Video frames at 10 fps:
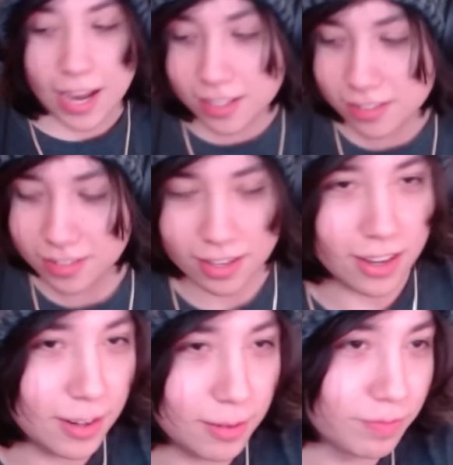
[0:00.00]
Guys,
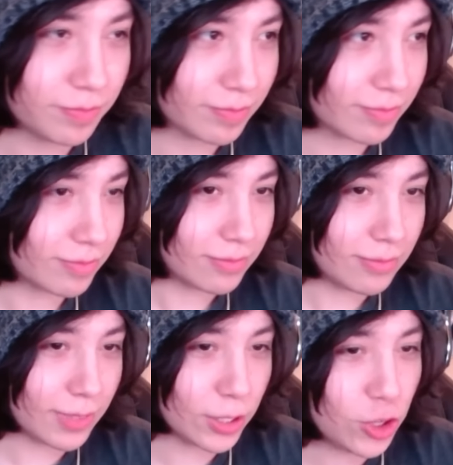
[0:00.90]
um,
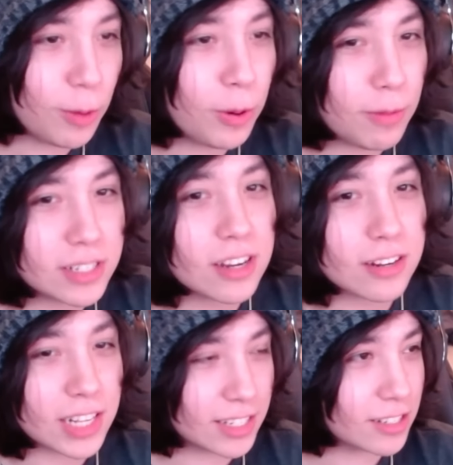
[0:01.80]
should I put my
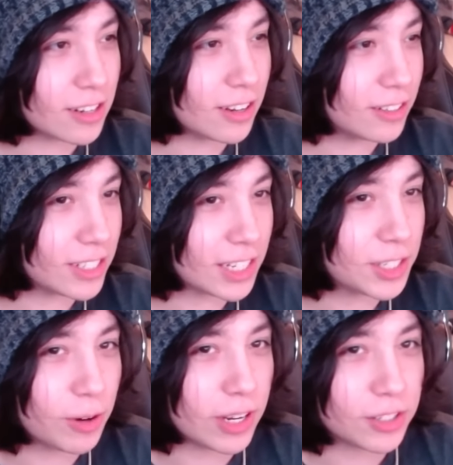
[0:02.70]
sunglasses on or is that
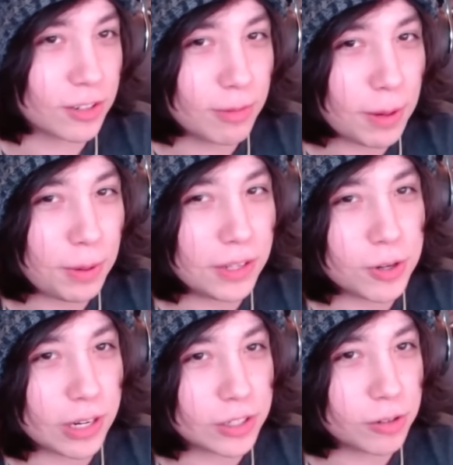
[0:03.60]
too extra? Am I being
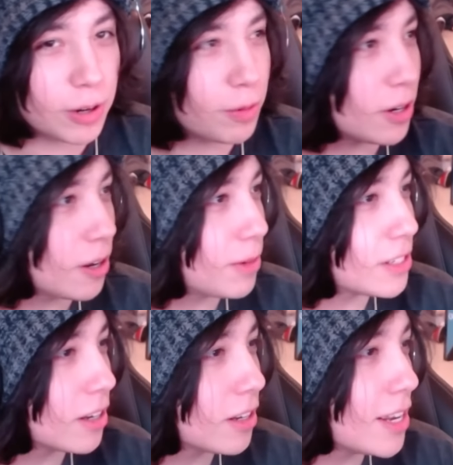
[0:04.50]
too extra when I put on my
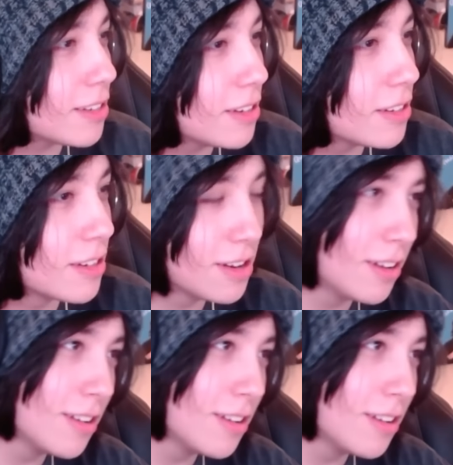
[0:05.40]
sunglasses?